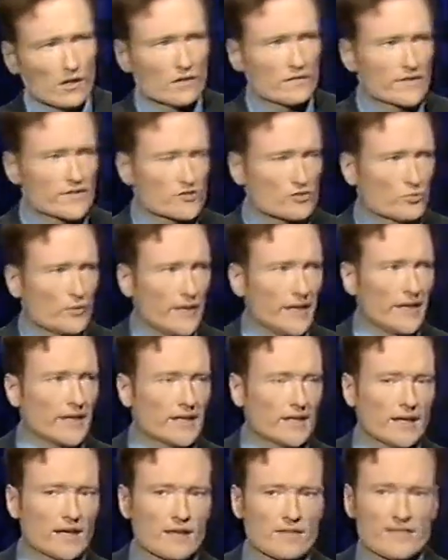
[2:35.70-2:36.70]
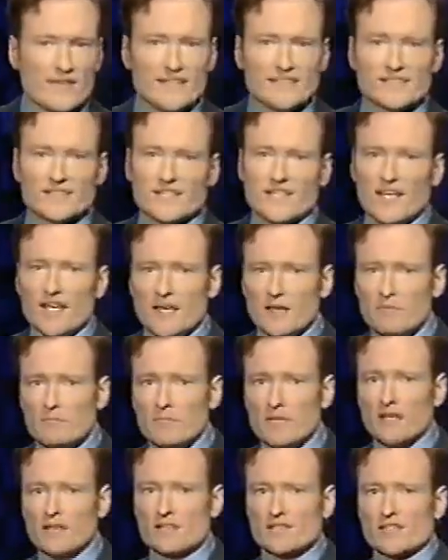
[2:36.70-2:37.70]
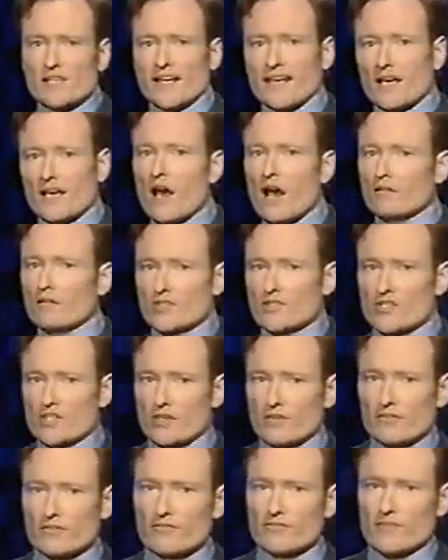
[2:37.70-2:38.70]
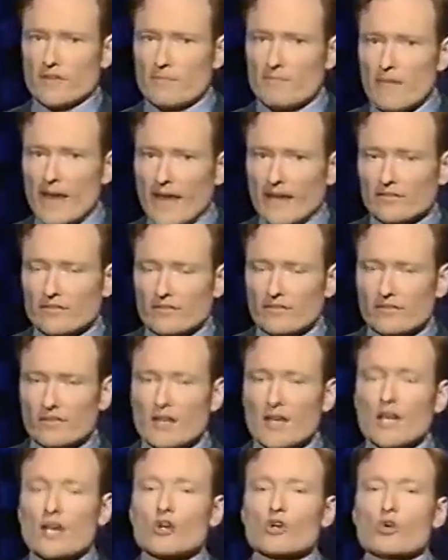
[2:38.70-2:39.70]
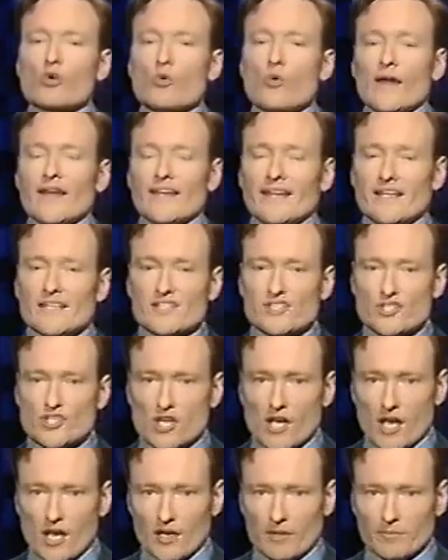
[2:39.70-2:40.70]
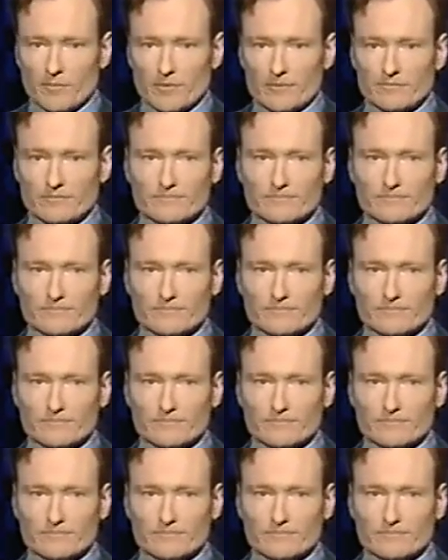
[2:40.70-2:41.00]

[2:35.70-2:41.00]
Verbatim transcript: This week, uh, the team psychologist for the Mets quit his job.